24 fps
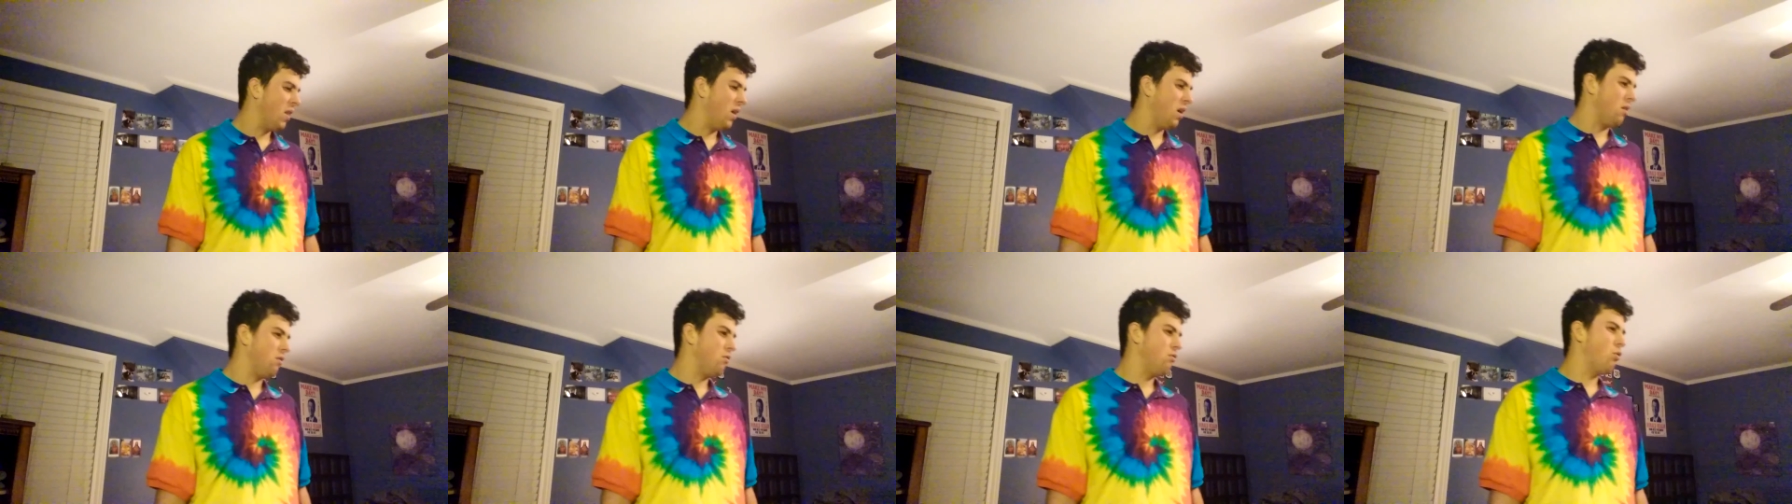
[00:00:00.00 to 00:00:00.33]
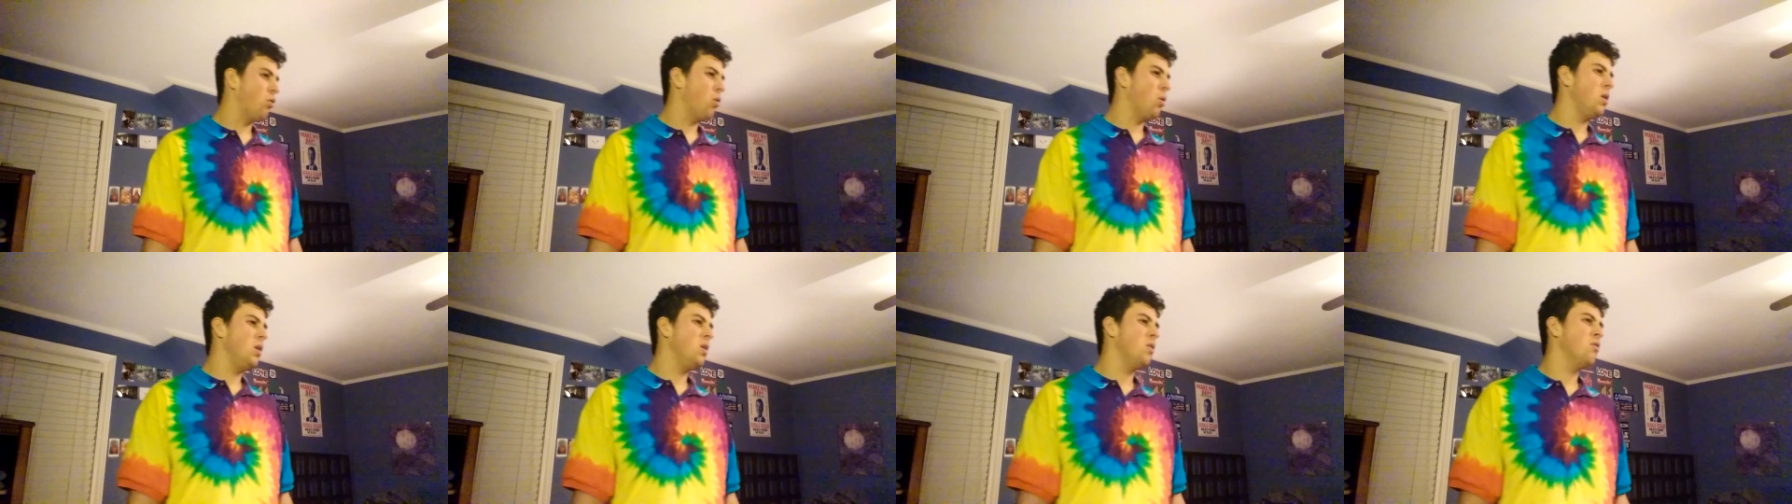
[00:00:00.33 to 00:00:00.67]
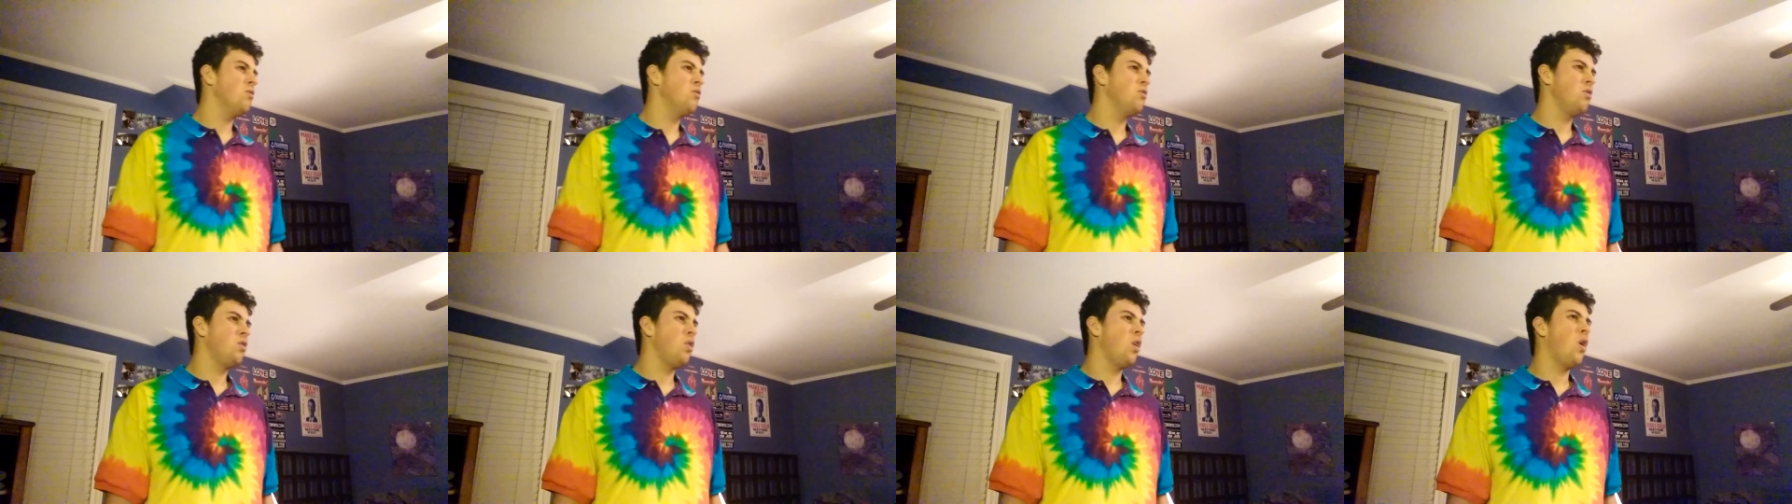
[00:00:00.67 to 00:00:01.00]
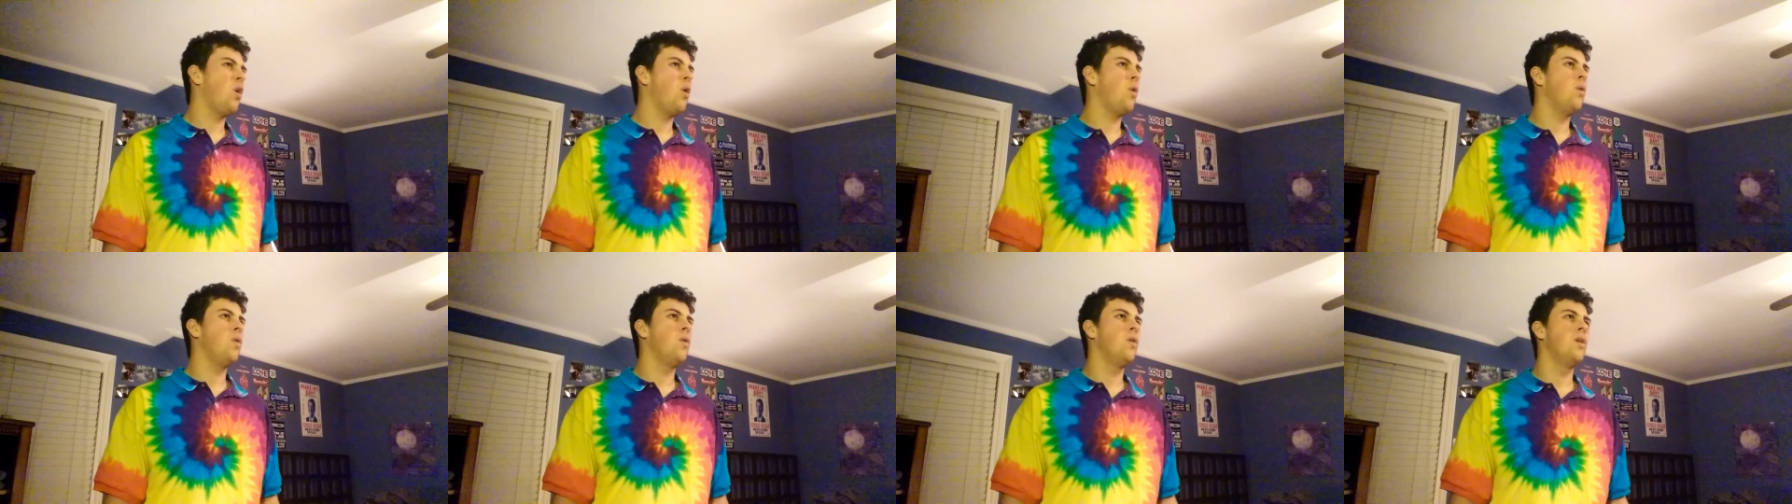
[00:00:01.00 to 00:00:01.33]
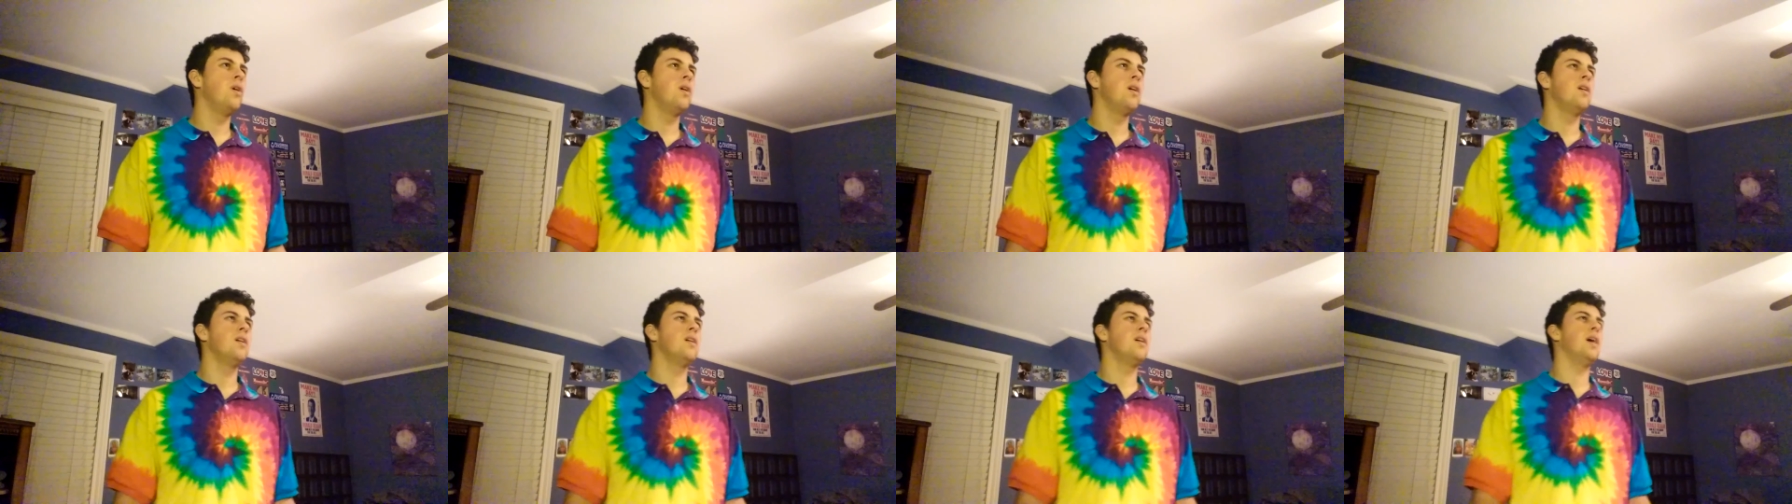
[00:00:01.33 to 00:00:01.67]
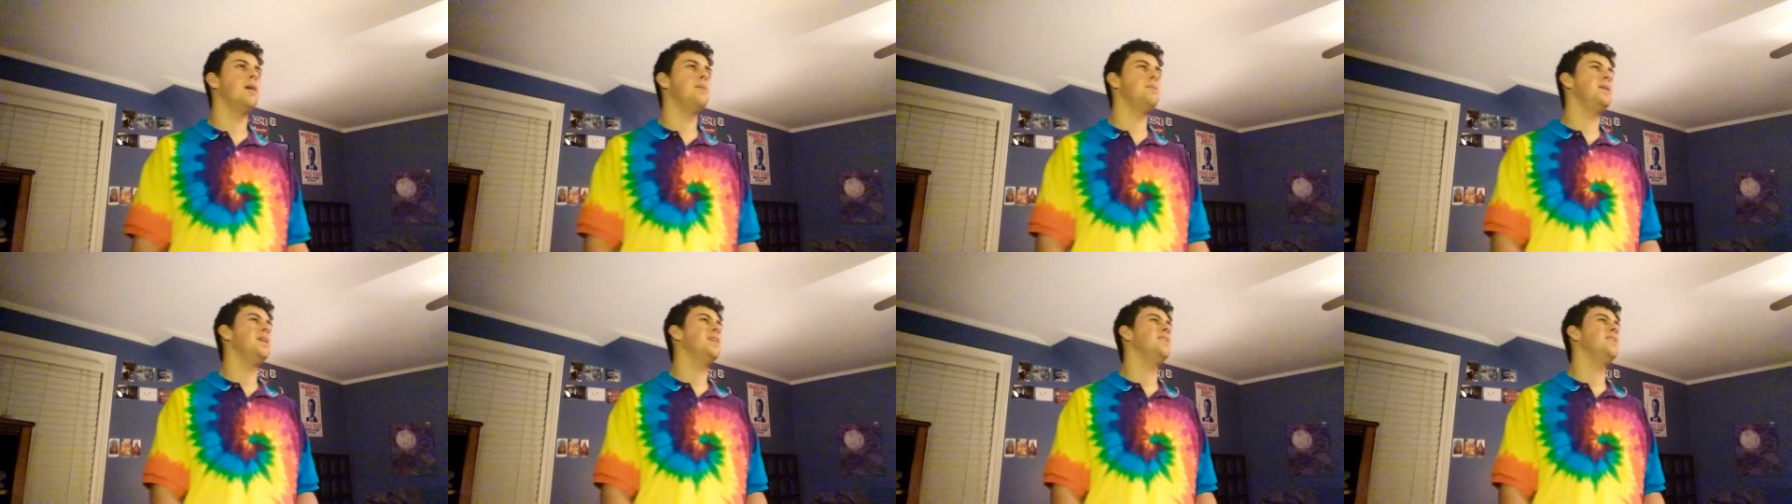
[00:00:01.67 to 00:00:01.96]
Like four years ago? I mean,